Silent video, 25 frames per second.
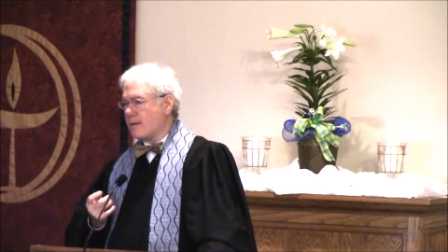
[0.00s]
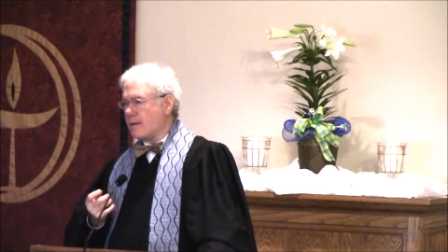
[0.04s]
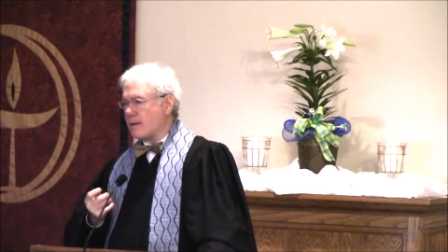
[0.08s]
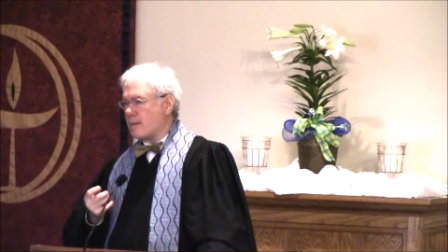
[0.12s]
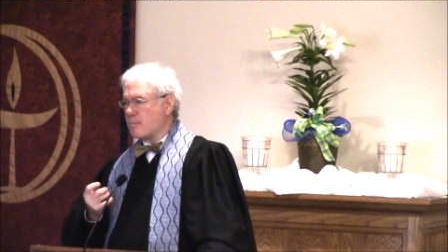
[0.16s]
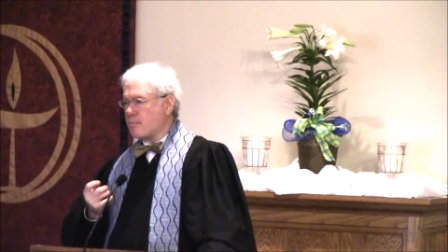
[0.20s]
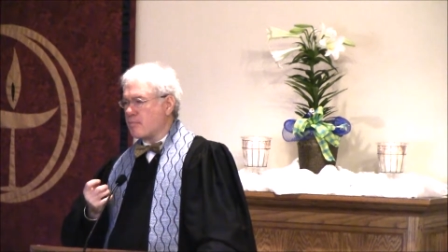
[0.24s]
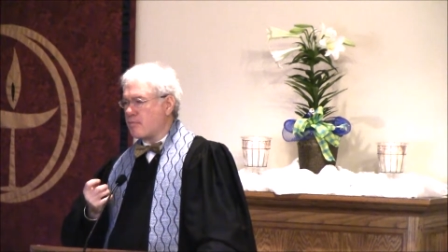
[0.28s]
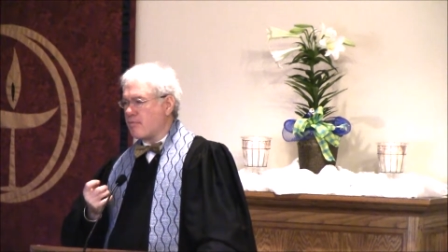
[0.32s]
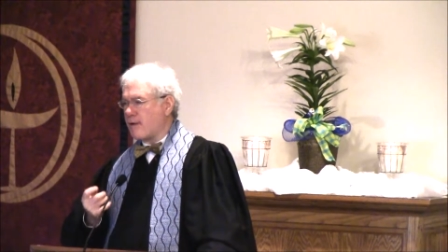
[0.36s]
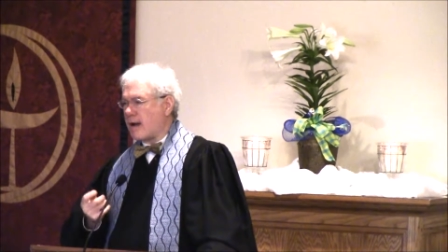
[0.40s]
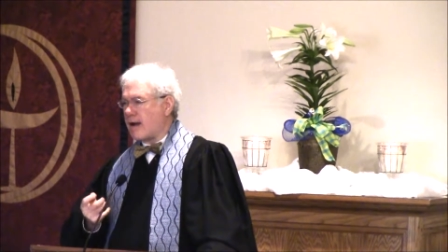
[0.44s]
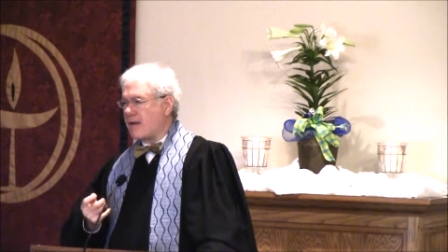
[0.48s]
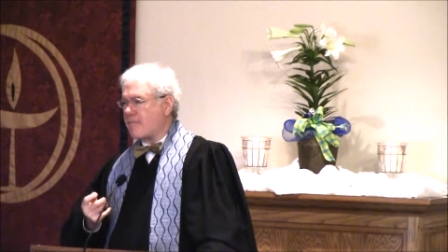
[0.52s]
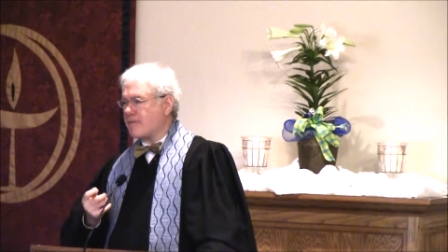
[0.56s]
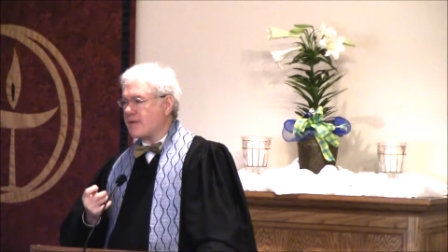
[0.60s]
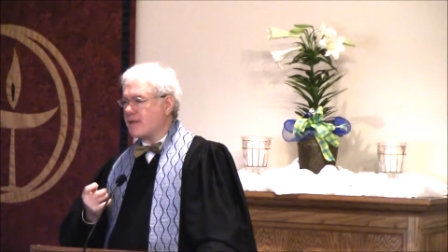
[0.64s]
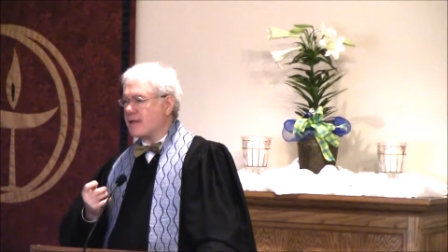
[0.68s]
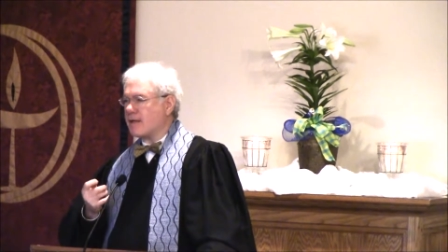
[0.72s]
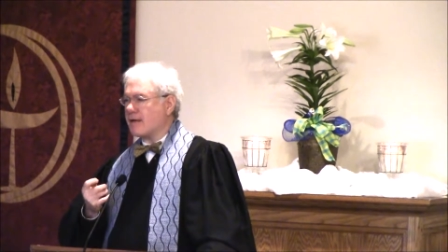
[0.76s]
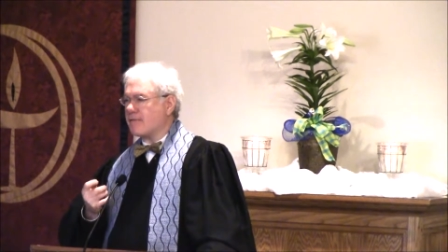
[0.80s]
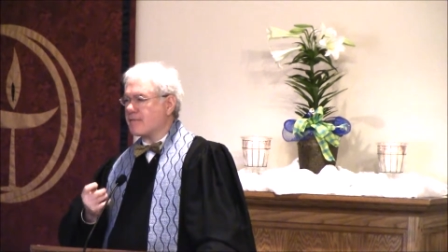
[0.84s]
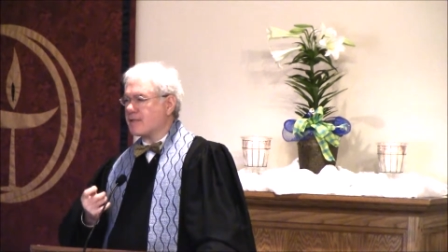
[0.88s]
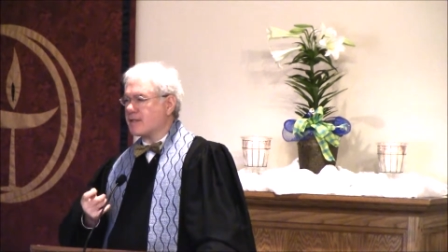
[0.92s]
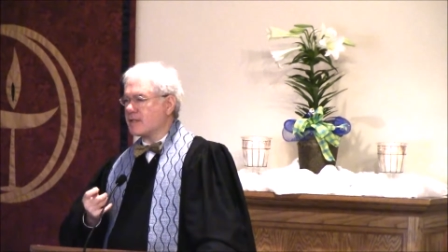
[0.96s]
a
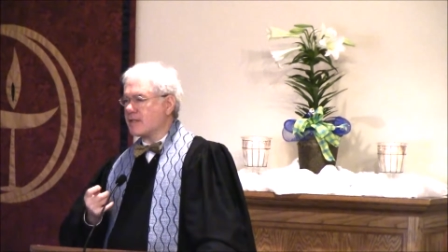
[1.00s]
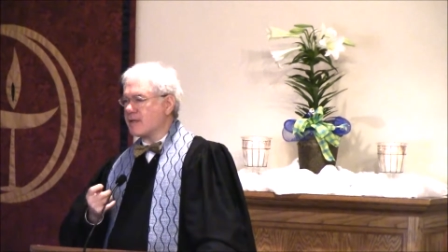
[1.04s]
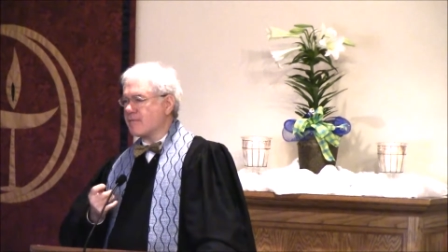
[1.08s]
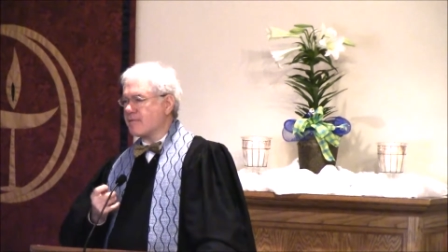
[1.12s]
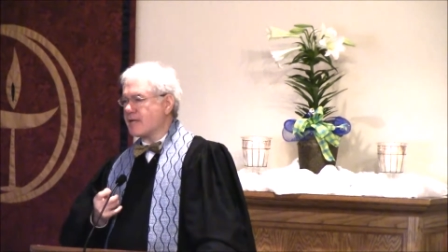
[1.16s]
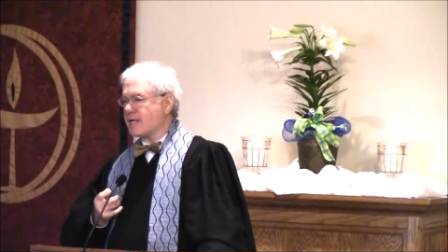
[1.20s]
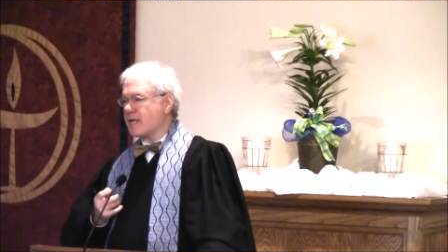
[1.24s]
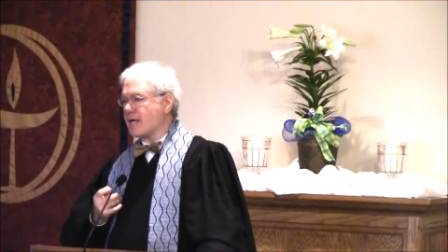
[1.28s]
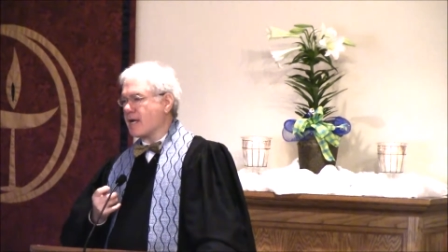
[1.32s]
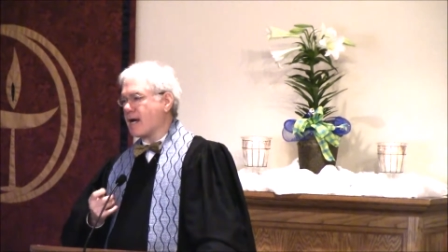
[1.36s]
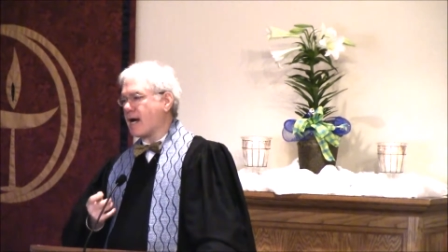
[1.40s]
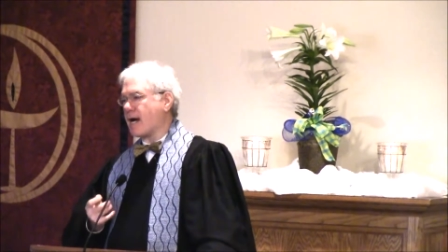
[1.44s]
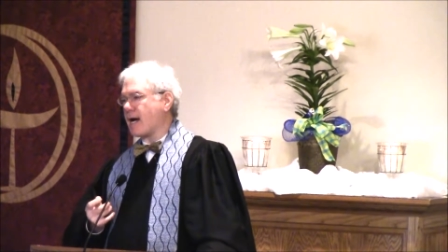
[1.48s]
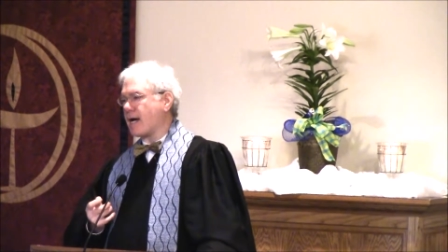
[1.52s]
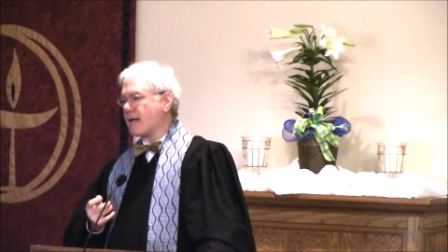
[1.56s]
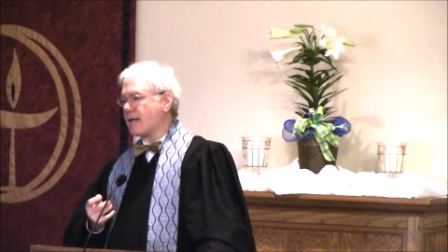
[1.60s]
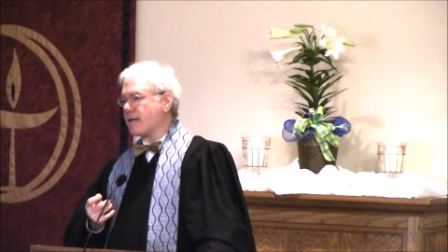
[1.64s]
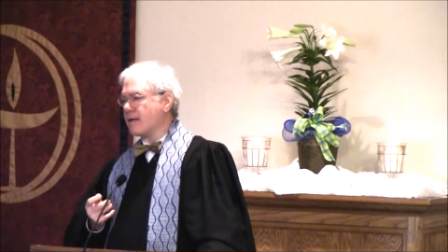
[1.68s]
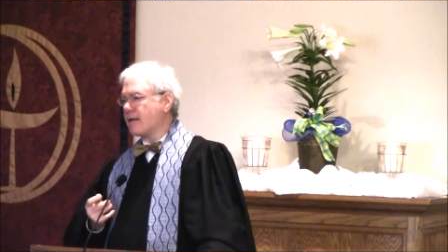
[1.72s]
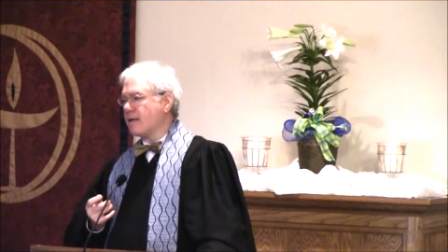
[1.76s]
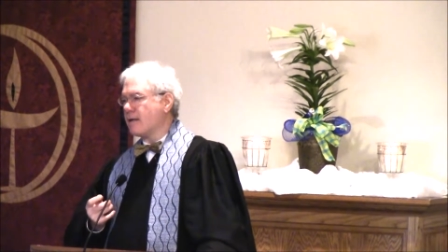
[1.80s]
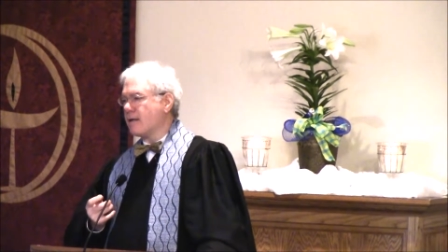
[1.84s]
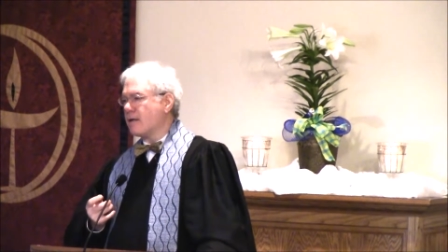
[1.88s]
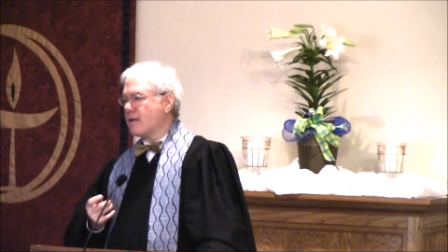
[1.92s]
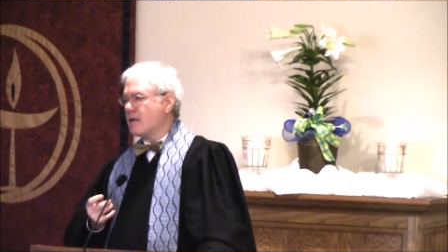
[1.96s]
prophet of the living
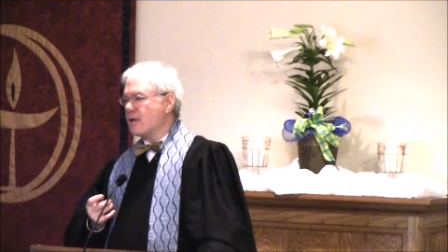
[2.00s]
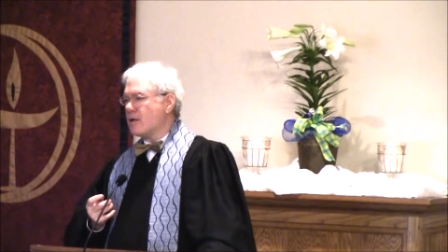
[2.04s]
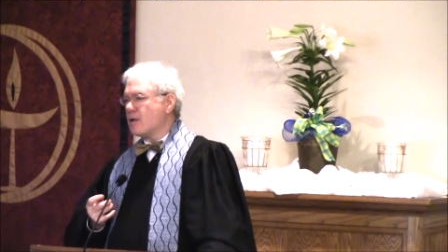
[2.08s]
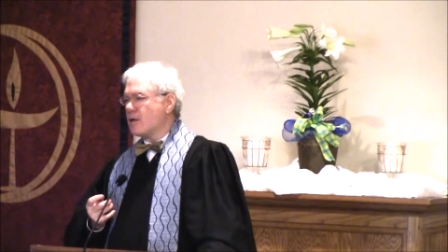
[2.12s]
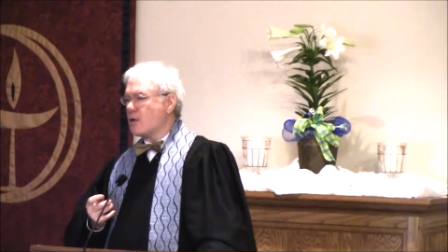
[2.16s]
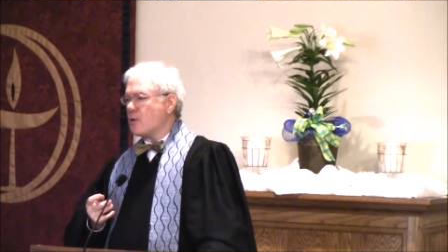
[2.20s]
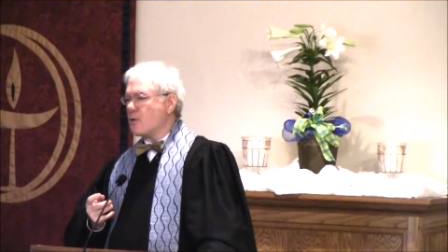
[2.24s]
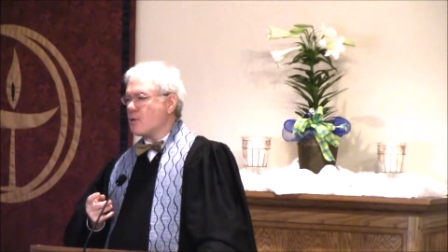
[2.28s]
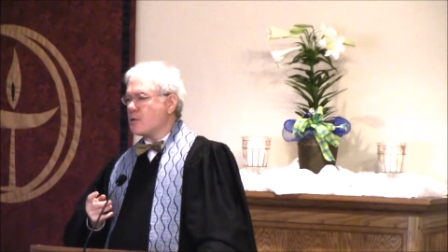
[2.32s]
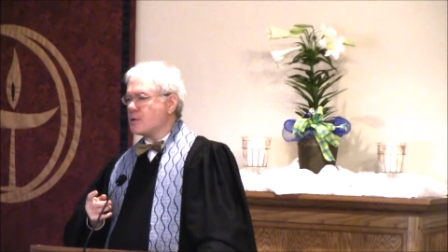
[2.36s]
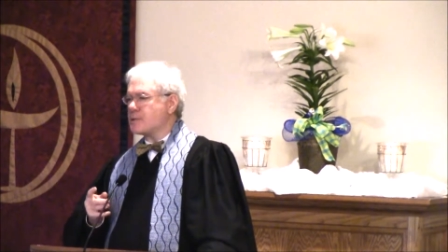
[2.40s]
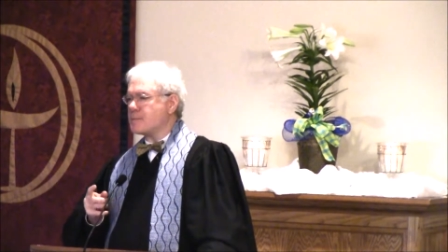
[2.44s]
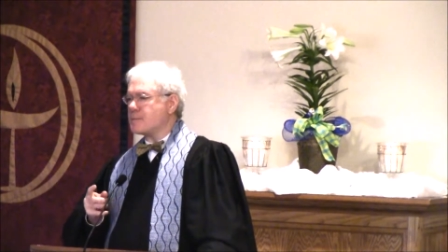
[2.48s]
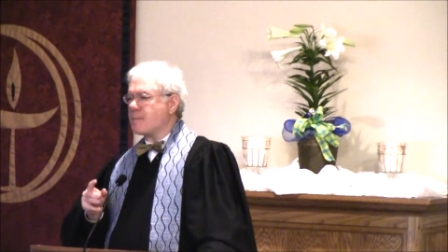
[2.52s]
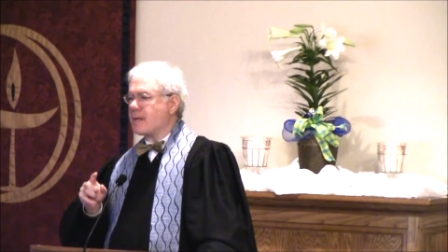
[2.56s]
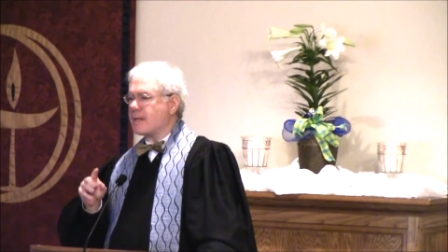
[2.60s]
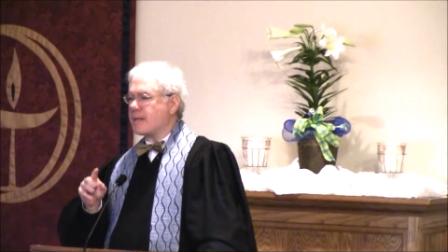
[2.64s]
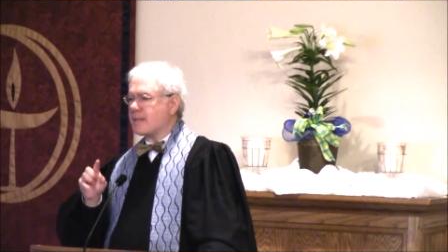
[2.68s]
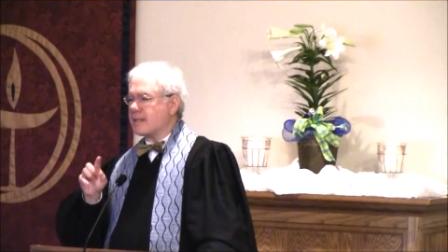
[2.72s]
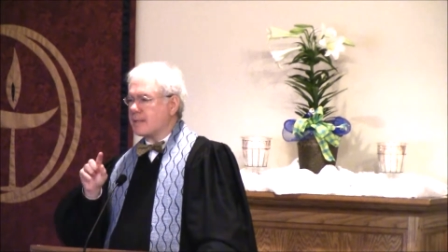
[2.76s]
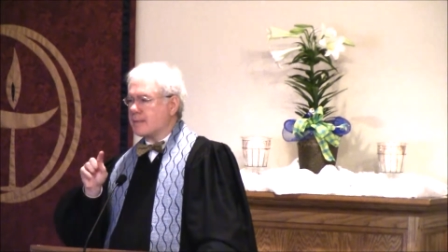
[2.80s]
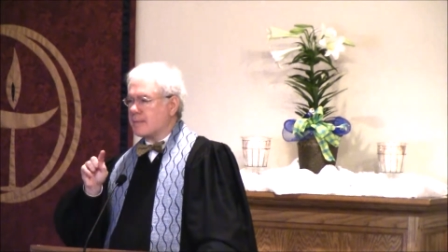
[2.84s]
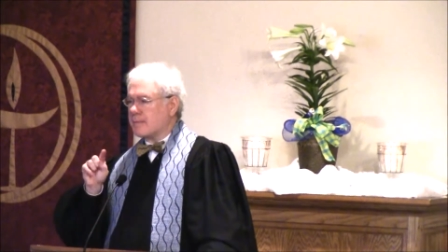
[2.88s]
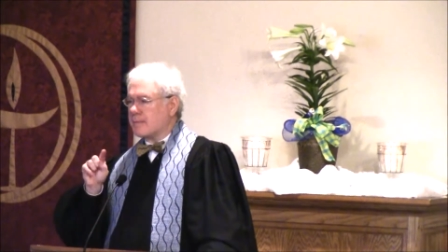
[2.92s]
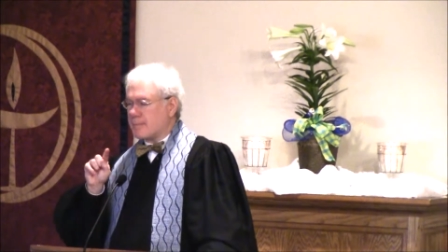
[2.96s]
God, who has
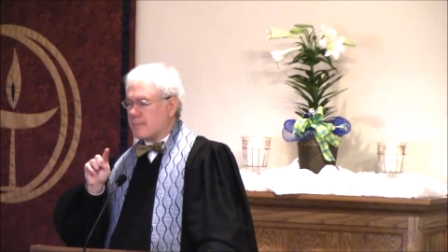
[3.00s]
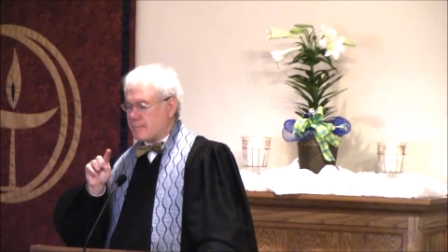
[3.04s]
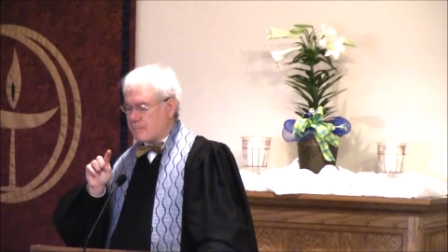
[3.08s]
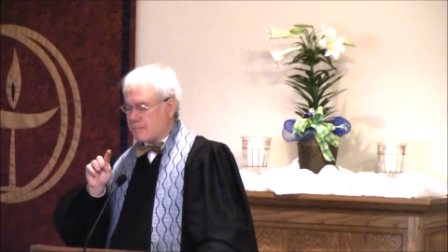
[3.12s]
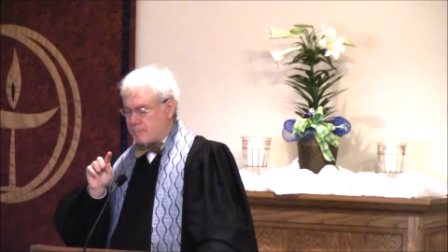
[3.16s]
been